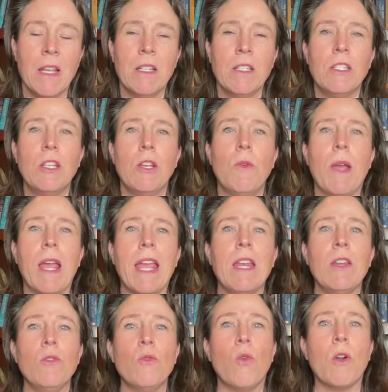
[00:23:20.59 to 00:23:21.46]
So
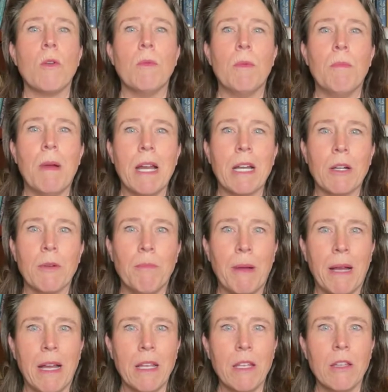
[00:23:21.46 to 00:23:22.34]
a normal
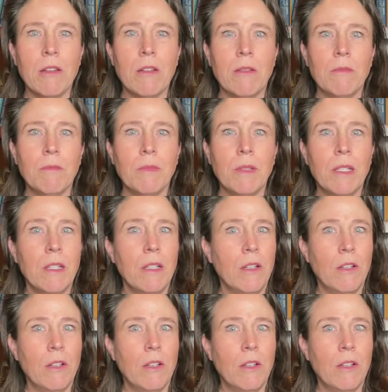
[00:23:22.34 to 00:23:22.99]
microbiome